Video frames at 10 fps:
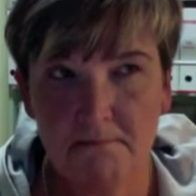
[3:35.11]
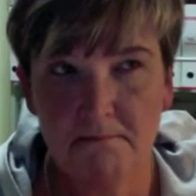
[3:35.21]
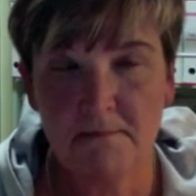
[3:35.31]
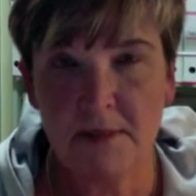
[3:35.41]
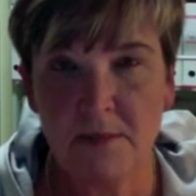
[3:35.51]

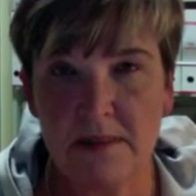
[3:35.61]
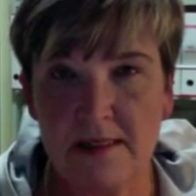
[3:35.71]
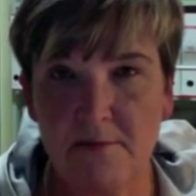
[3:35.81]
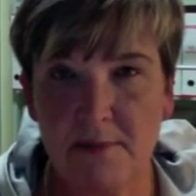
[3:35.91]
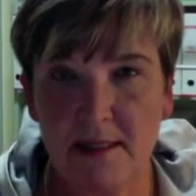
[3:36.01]
Then once
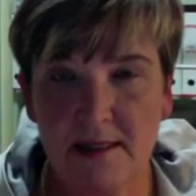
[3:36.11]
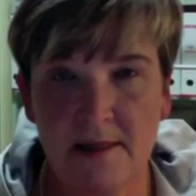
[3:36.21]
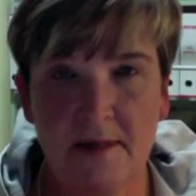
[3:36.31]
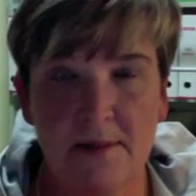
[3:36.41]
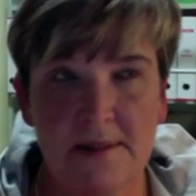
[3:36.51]
I've picked
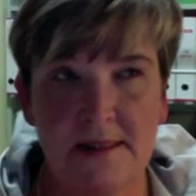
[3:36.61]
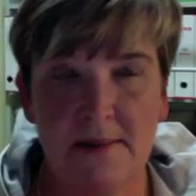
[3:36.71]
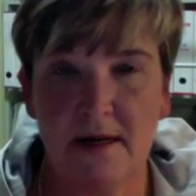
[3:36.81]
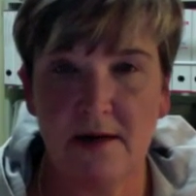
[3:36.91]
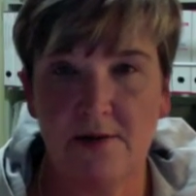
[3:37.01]
them up, it's
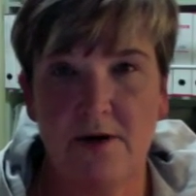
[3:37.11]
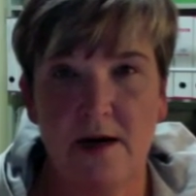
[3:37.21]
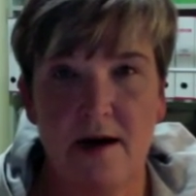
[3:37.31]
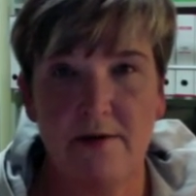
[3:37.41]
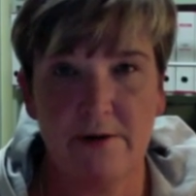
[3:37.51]
about a 3
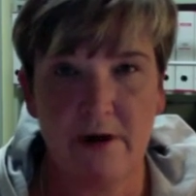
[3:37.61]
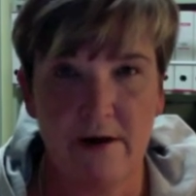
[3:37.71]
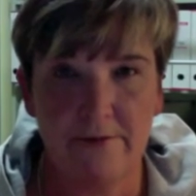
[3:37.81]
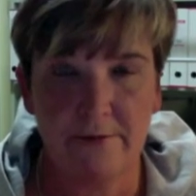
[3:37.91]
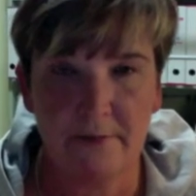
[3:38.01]
hour
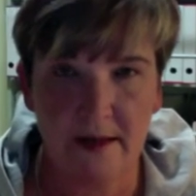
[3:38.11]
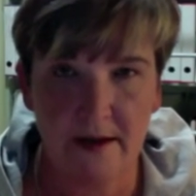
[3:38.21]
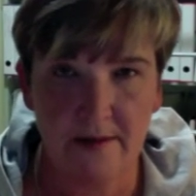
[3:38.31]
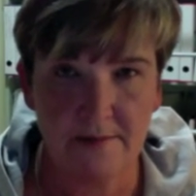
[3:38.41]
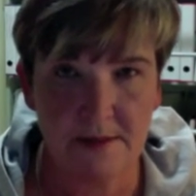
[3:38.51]
drive from
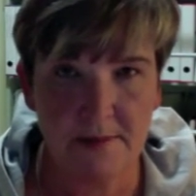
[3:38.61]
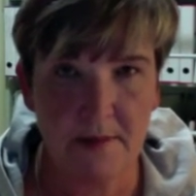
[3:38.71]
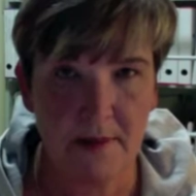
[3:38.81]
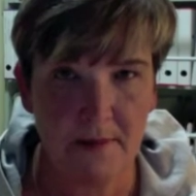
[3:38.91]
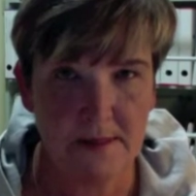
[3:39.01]
there to my
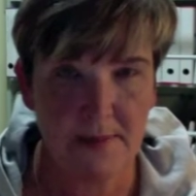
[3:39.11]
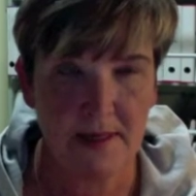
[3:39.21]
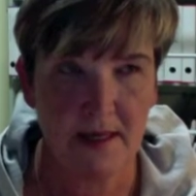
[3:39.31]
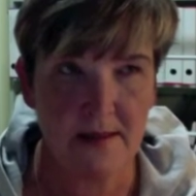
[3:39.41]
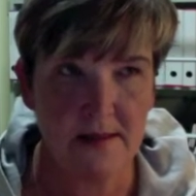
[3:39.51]
mum's
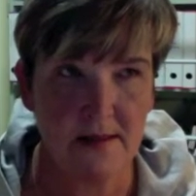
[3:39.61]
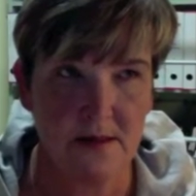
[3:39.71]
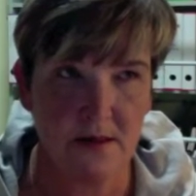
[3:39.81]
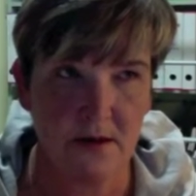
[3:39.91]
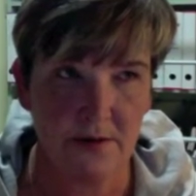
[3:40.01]
place.
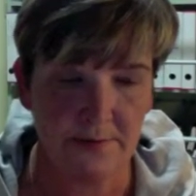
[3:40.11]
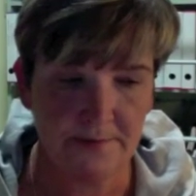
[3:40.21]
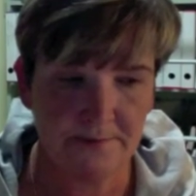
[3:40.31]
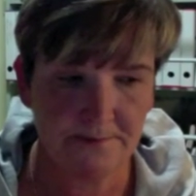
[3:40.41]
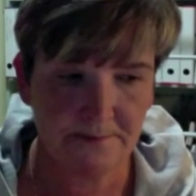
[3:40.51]
So
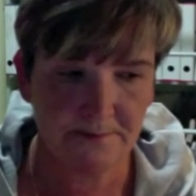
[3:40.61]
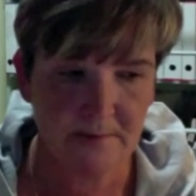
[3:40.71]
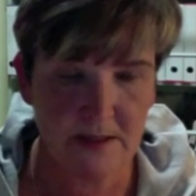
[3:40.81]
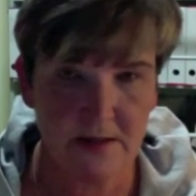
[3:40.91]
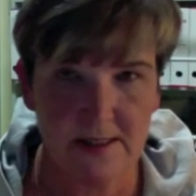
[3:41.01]

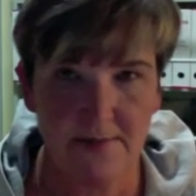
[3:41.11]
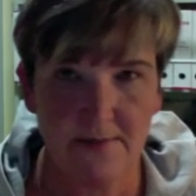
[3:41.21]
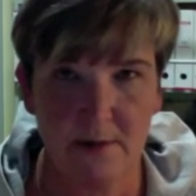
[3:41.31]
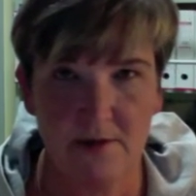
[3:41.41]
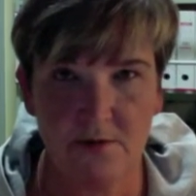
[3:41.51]
there's a
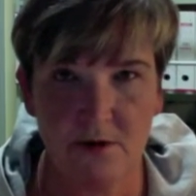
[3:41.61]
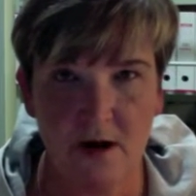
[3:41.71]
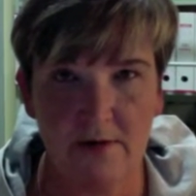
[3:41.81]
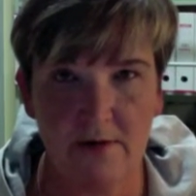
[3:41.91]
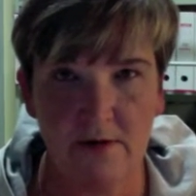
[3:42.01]
fair bit of
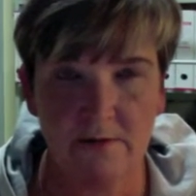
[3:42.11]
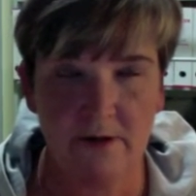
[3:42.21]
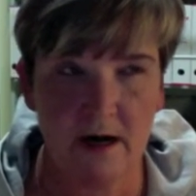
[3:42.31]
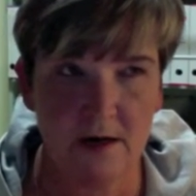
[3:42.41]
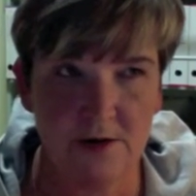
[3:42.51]
driving on
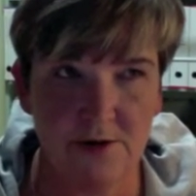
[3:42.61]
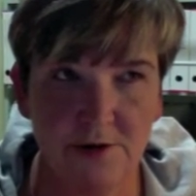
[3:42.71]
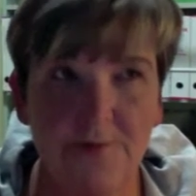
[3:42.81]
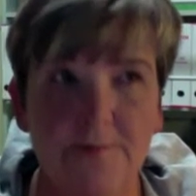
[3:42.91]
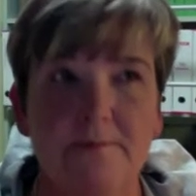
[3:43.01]
Friday to do.
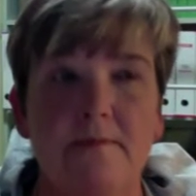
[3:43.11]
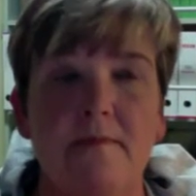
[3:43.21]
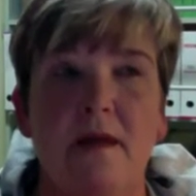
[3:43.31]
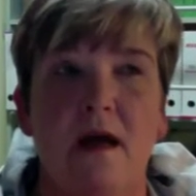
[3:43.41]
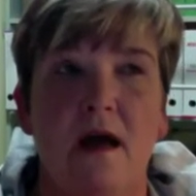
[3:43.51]

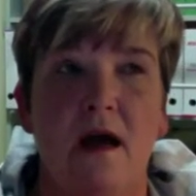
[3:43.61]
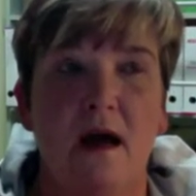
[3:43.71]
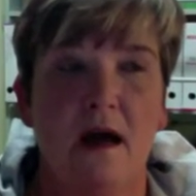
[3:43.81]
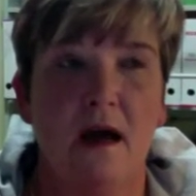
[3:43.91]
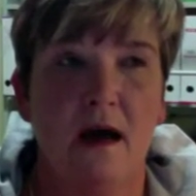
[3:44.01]

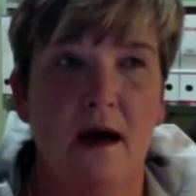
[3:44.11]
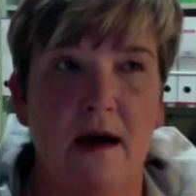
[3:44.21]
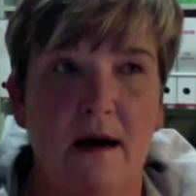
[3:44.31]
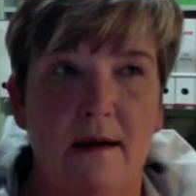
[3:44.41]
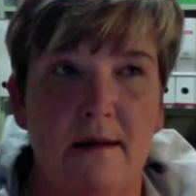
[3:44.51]

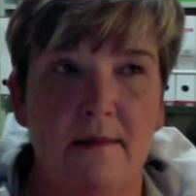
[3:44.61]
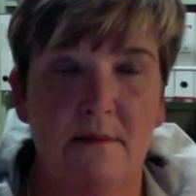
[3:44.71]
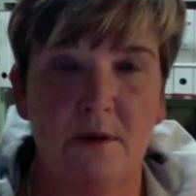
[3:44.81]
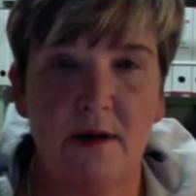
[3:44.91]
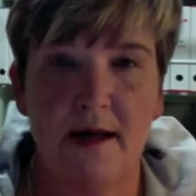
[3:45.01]

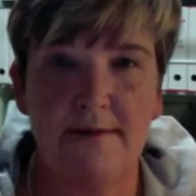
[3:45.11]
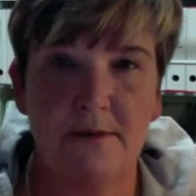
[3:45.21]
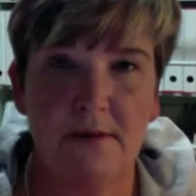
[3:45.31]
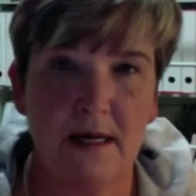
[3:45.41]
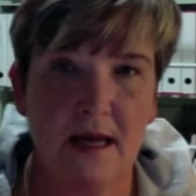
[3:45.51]
We'll have the
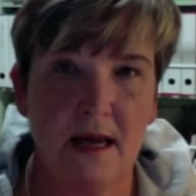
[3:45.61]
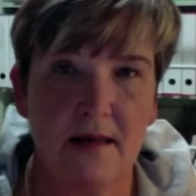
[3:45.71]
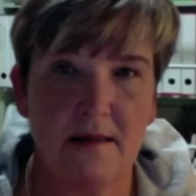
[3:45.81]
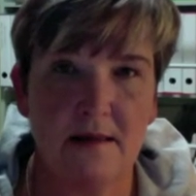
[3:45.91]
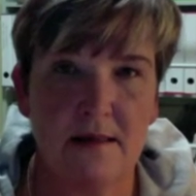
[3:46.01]

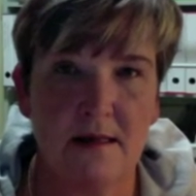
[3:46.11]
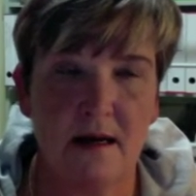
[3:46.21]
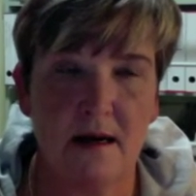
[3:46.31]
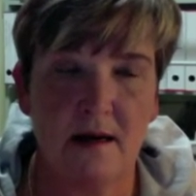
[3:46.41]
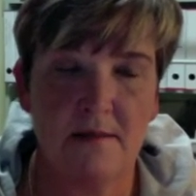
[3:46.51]
weekend
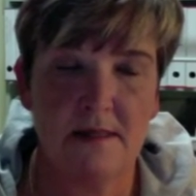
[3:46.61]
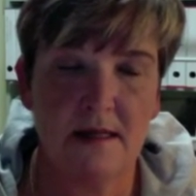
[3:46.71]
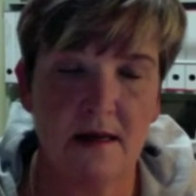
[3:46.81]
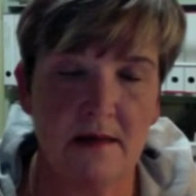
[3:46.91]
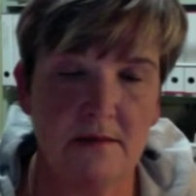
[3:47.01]

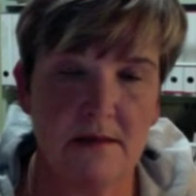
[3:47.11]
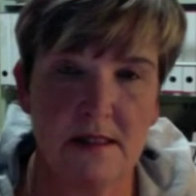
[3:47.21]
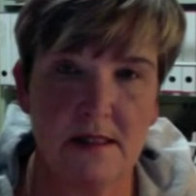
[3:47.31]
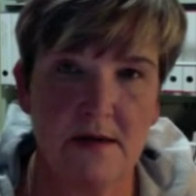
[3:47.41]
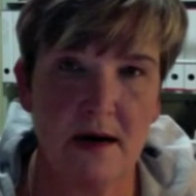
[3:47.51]
together, which
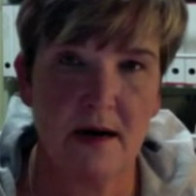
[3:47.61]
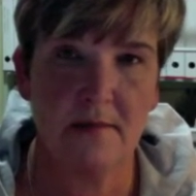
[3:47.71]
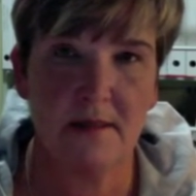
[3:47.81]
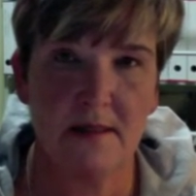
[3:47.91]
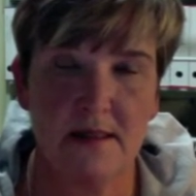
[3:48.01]
is great
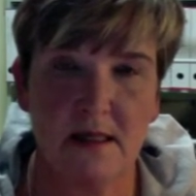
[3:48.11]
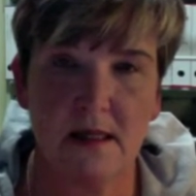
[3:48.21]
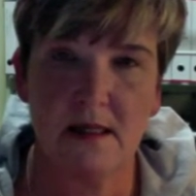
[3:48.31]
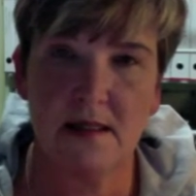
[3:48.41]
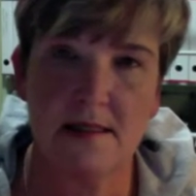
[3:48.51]
because I
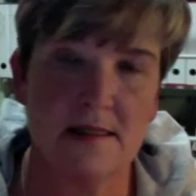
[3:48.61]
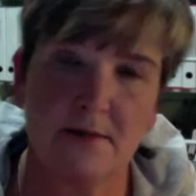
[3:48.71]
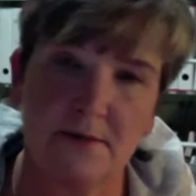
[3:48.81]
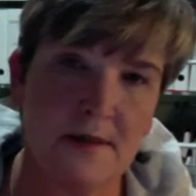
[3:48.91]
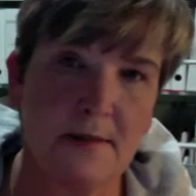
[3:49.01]
think this is the
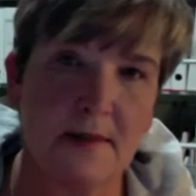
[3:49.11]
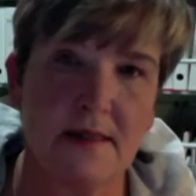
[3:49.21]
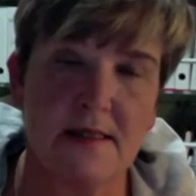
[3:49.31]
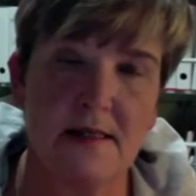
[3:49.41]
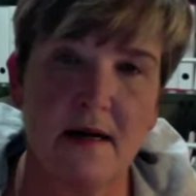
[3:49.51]
first
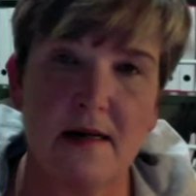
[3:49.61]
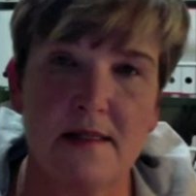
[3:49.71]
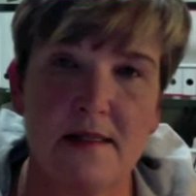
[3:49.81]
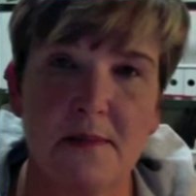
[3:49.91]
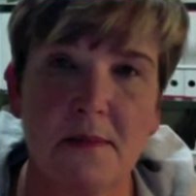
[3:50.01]
Mother's Day I can
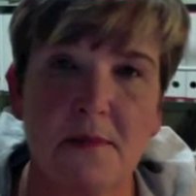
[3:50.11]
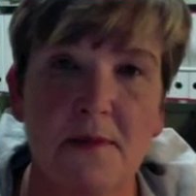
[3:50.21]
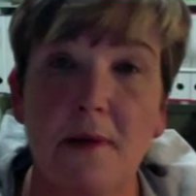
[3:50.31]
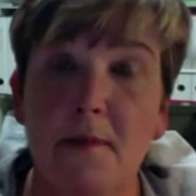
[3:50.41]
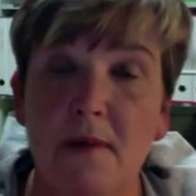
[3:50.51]
spend with
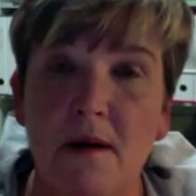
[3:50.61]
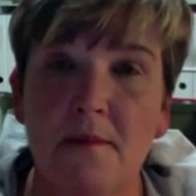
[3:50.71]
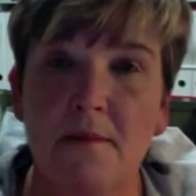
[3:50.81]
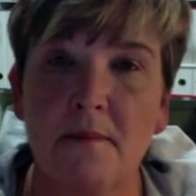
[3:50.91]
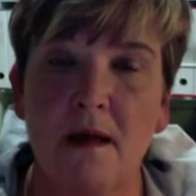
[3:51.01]
my mum